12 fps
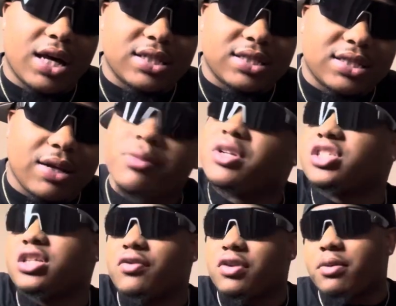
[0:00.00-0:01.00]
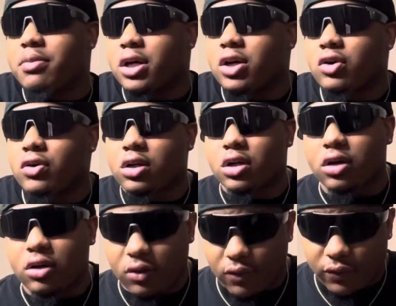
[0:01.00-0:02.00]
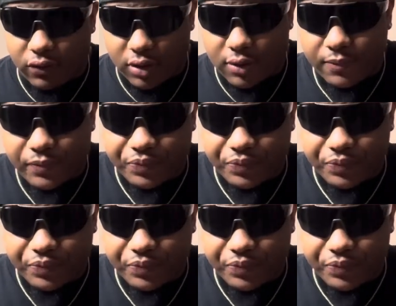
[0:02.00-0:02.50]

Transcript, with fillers: of some of the stuff that been going on, you feel me?